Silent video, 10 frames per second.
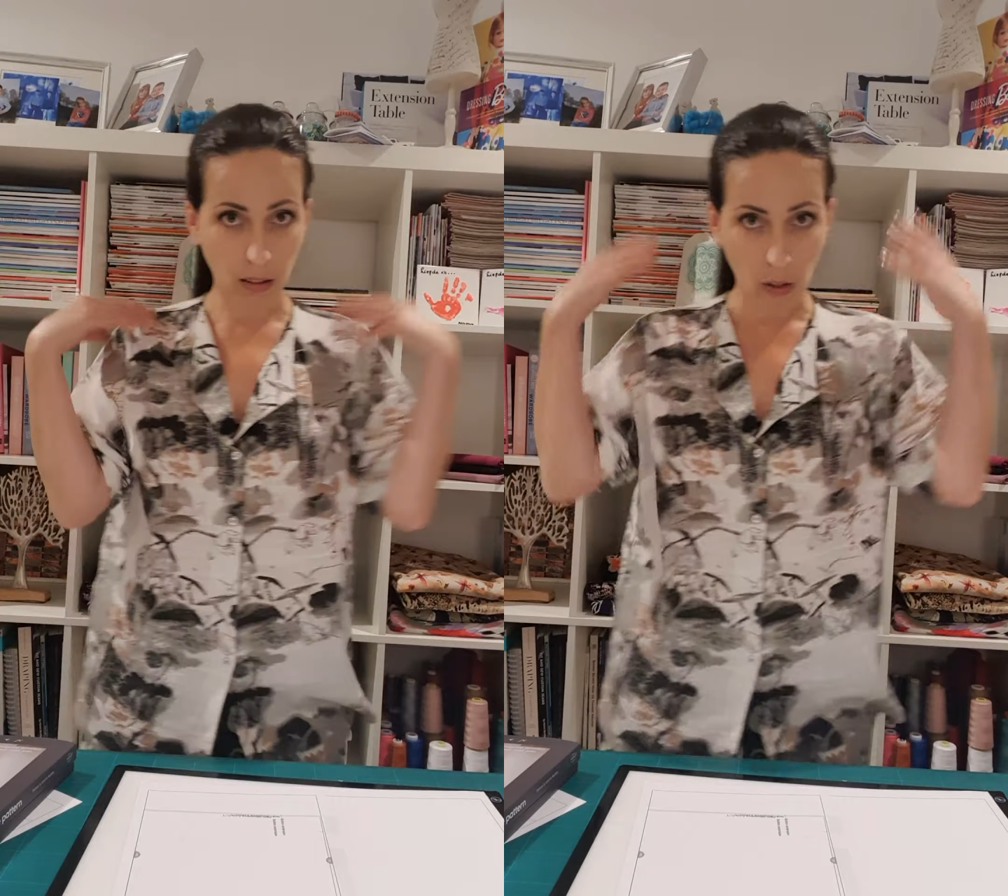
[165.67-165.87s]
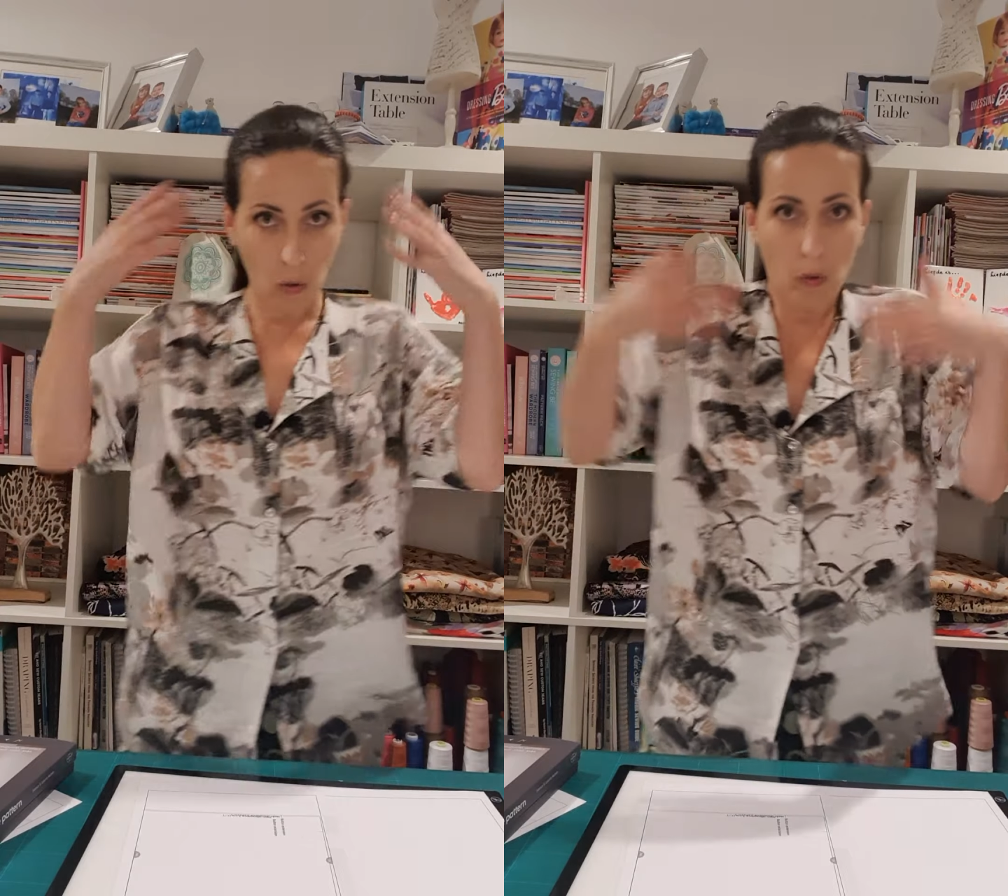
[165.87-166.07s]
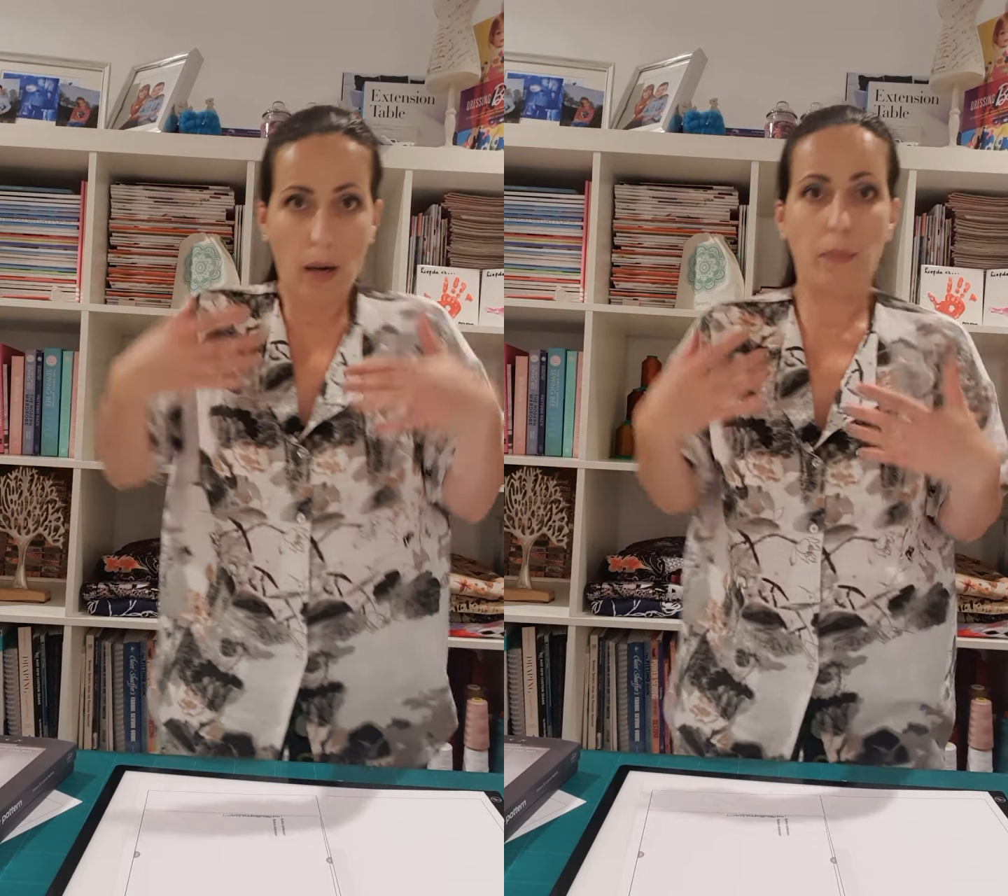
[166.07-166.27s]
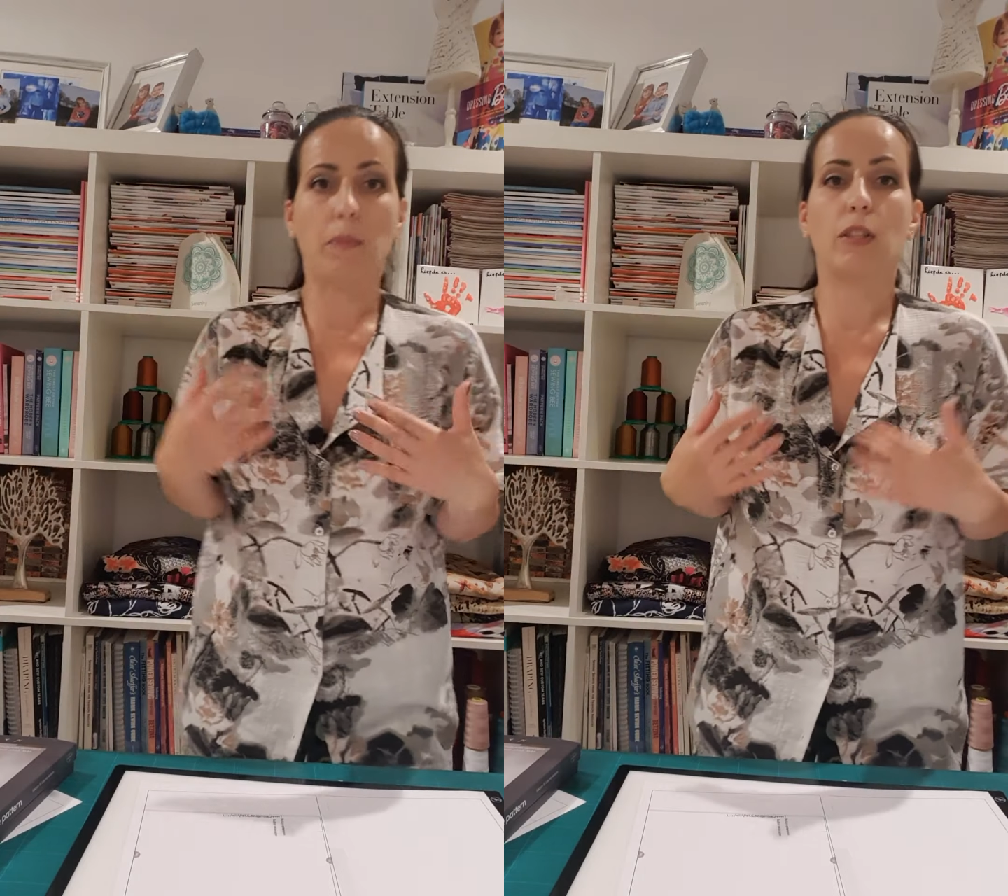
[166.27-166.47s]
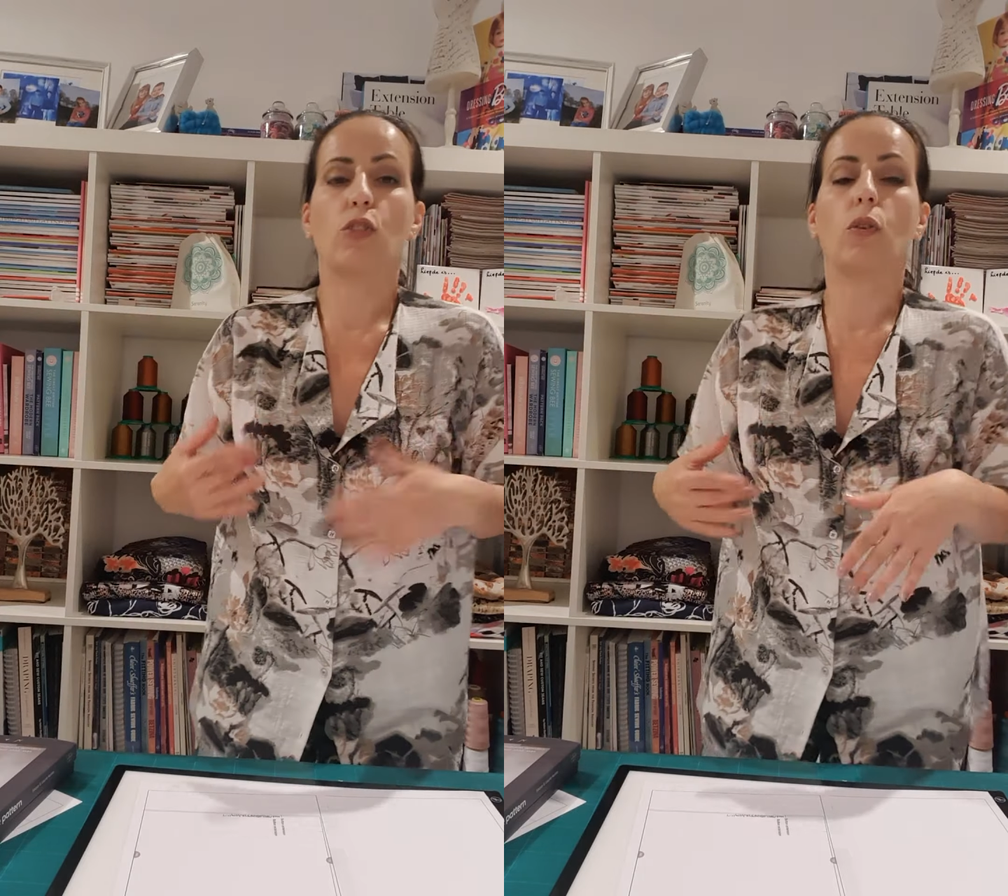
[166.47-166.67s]
go up
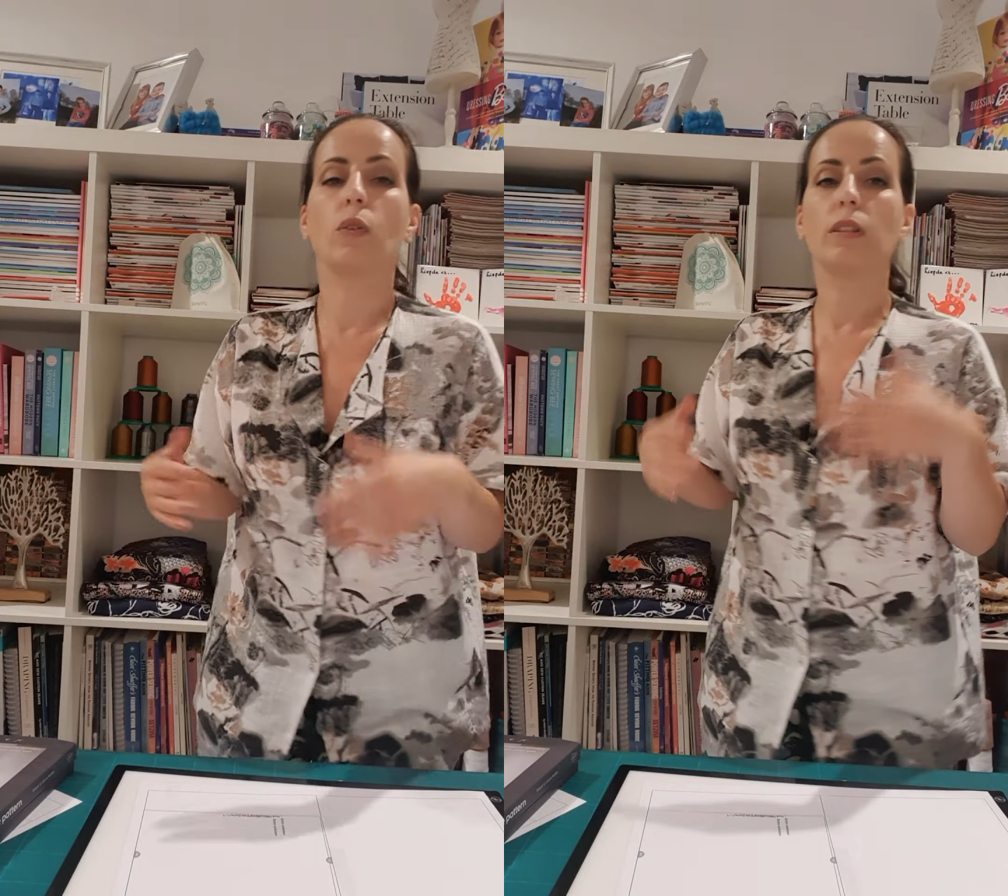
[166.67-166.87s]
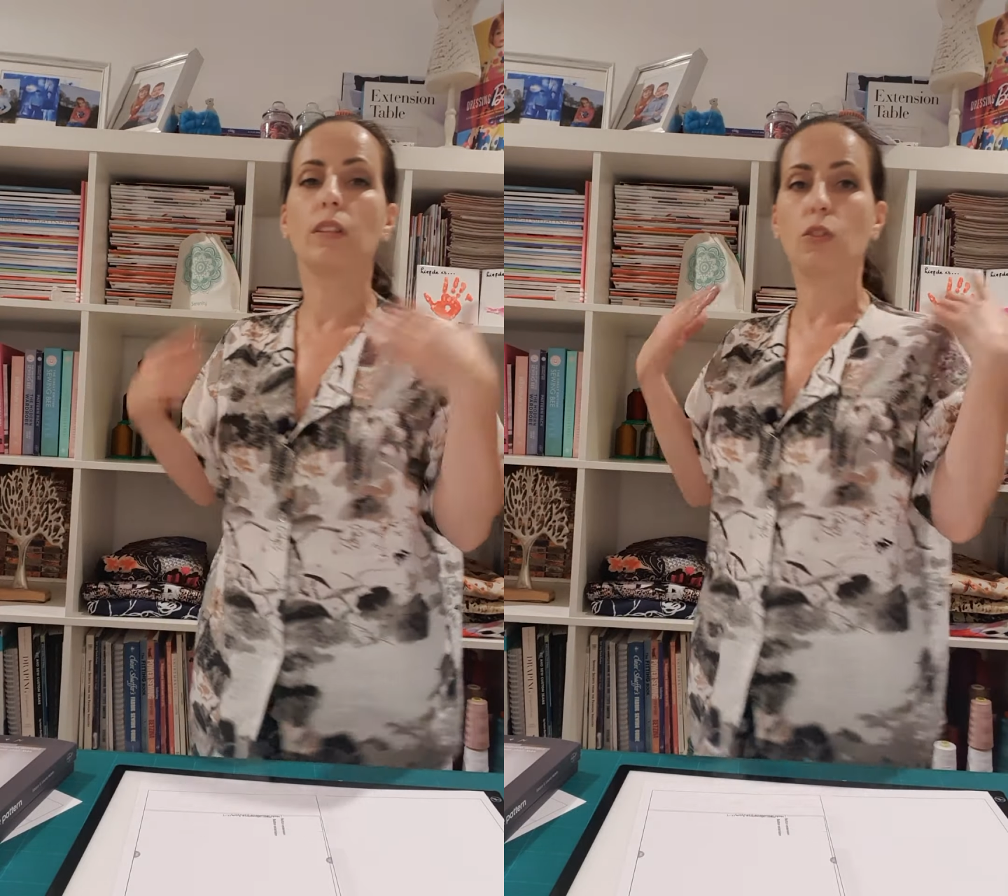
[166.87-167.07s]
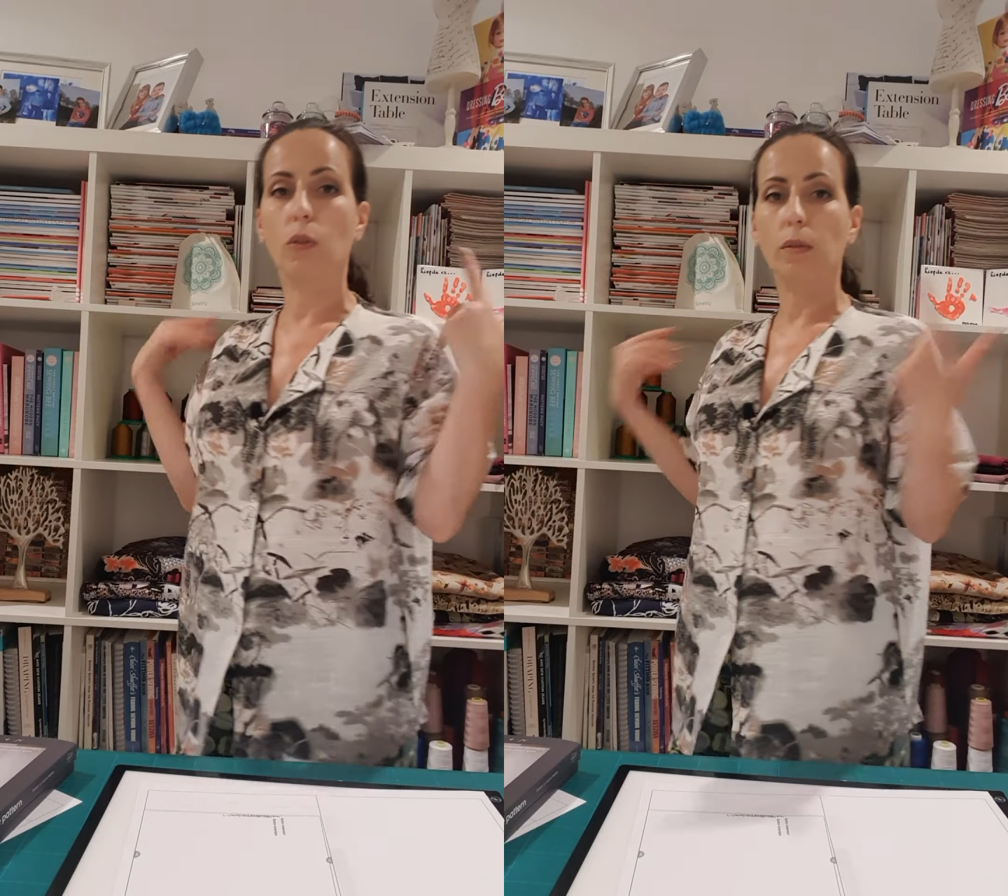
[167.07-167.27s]
on my shoulders